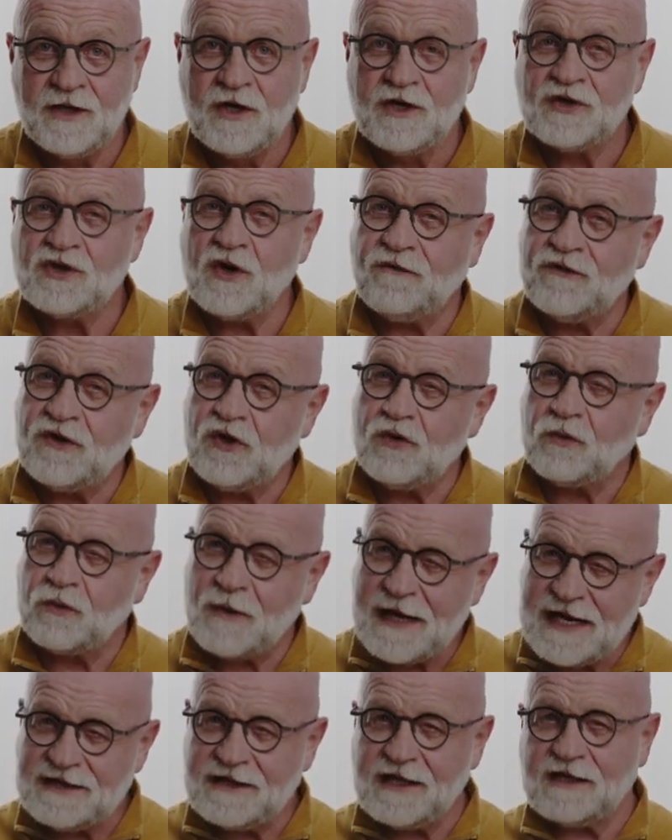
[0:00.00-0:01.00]
So if you
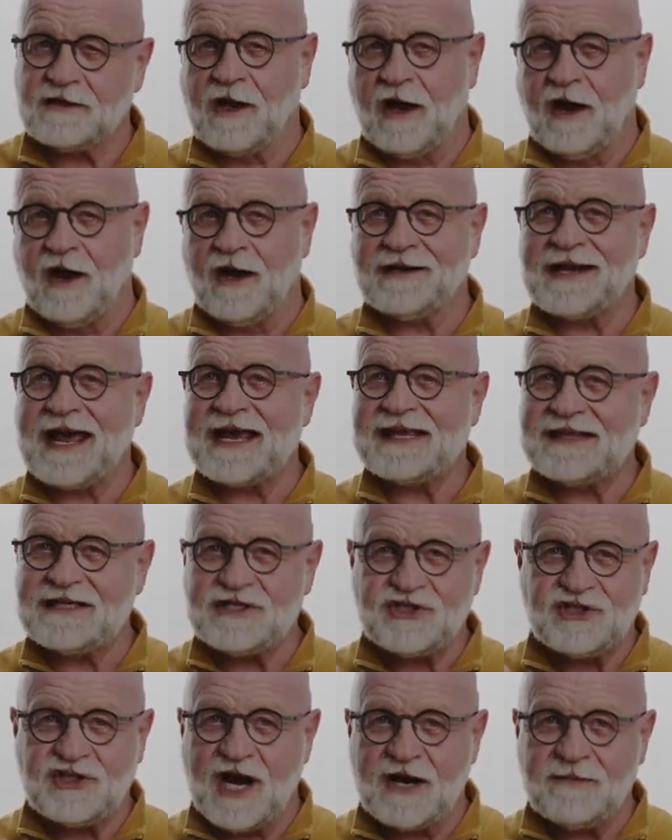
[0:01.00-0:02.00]
read the law like
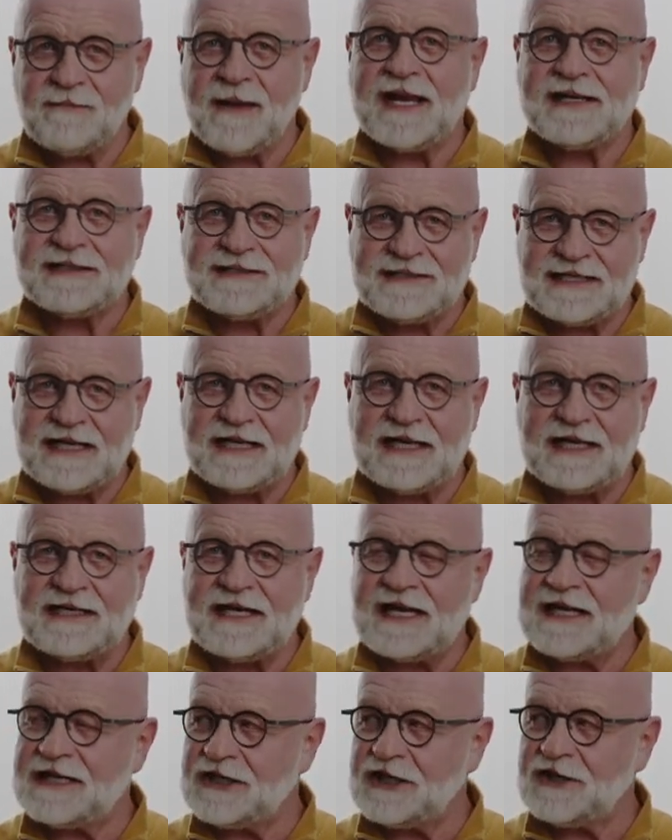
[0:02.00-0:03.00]
this young man did
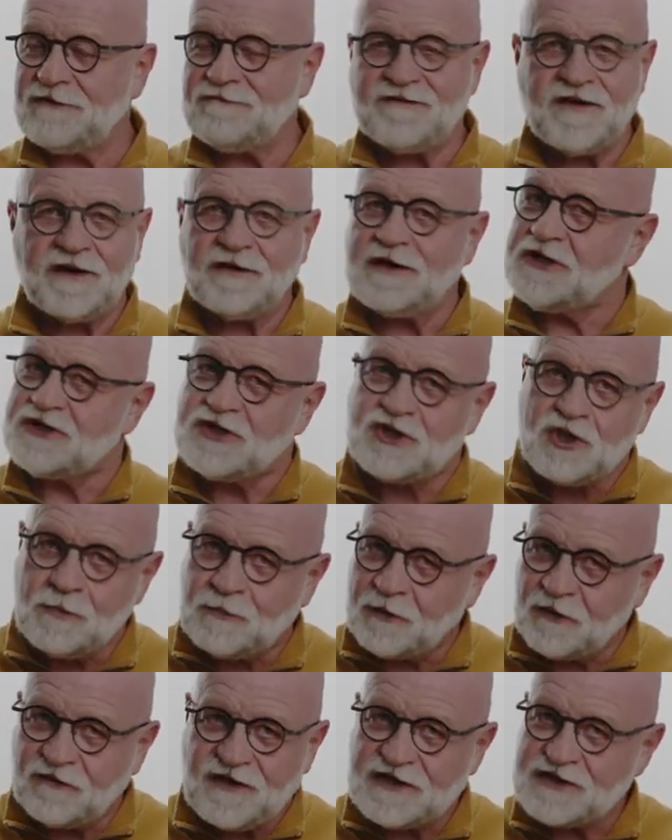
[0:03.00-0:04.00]
in a very
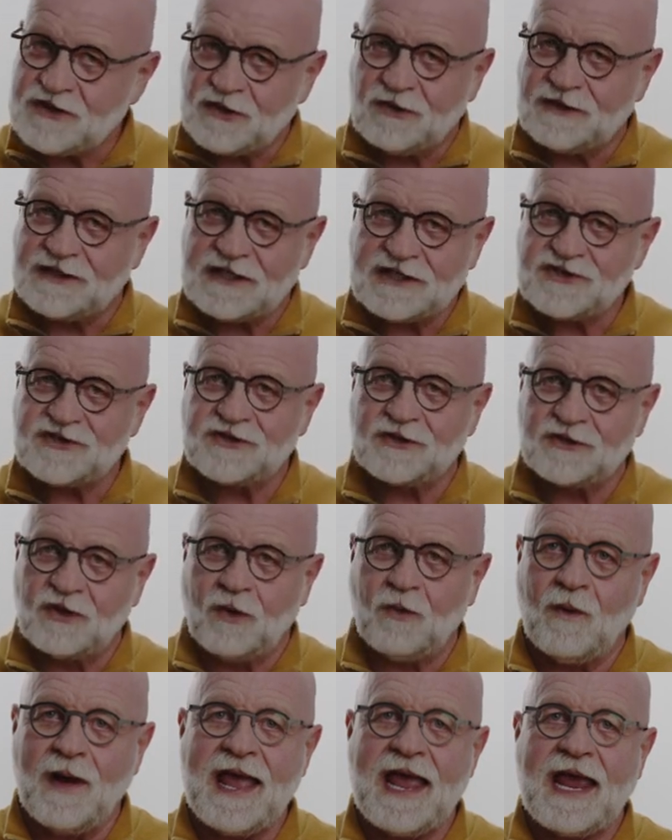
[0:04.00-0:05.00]
superficial and
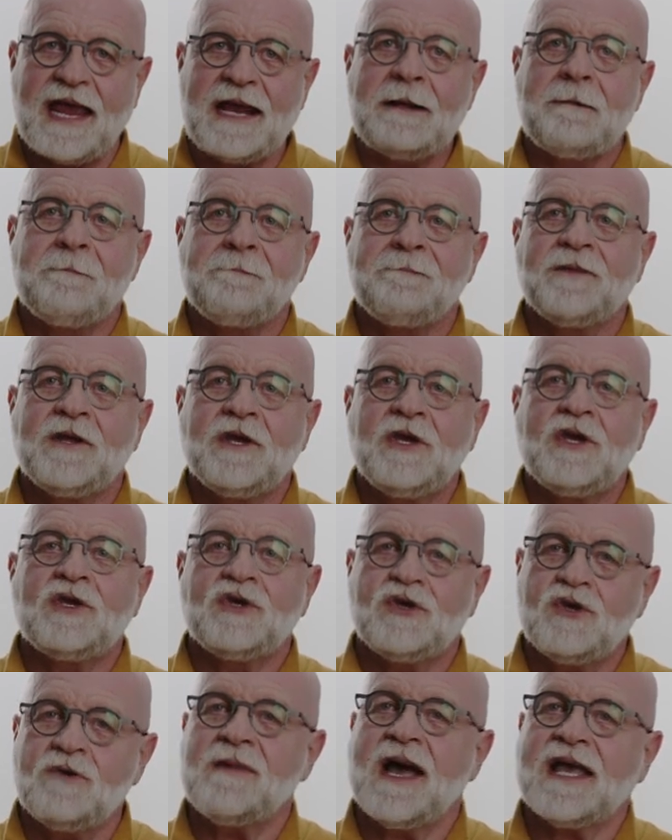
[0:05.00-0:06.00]
external way,
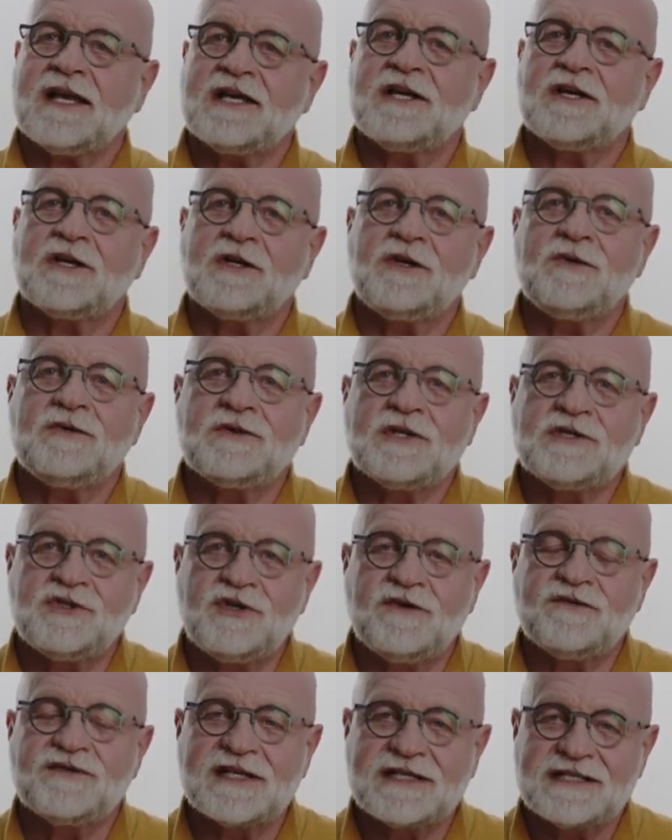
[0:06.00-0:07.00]
you might conclude that
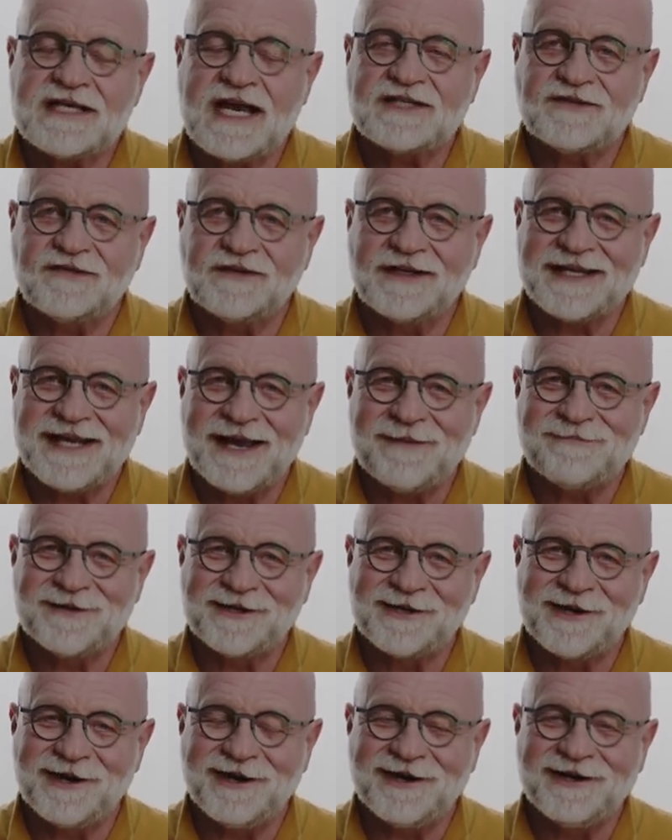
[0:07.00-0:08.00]
you've successfully kept the
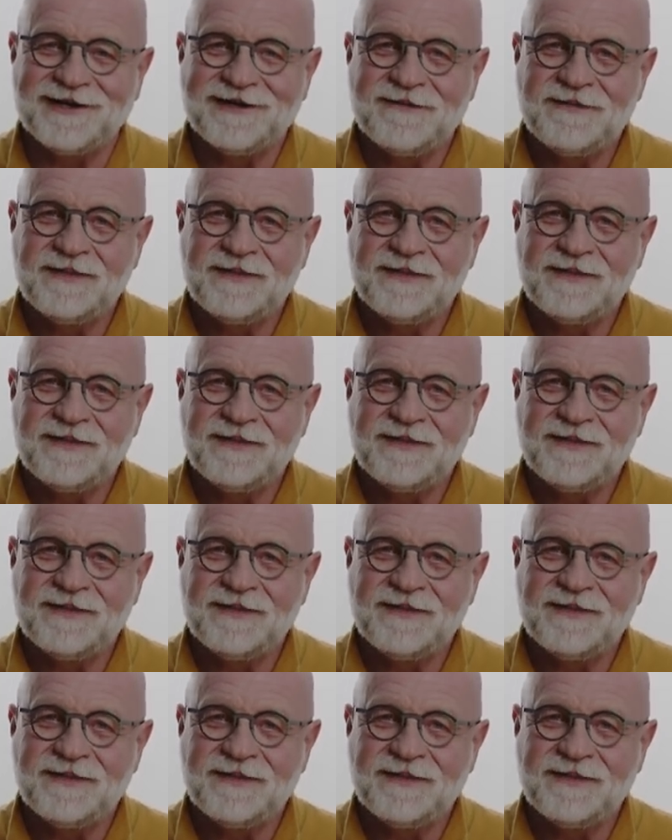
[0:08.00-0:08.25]
law